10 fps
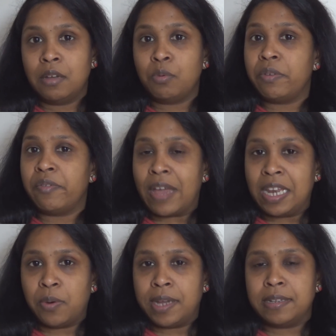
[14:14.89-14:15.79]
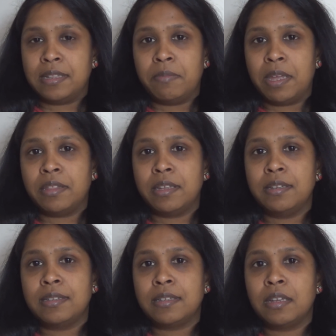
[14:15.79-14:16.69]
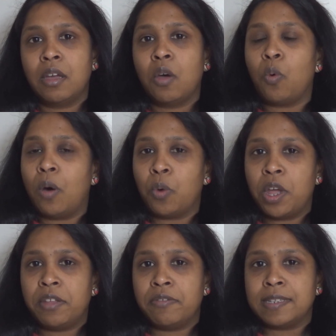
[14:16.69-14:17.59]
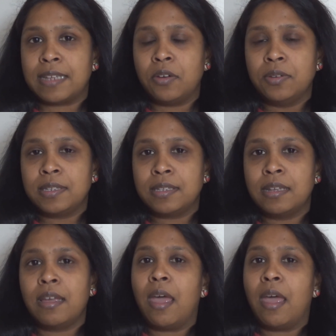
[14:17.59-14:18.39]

We've evaluated the methods. What were the results?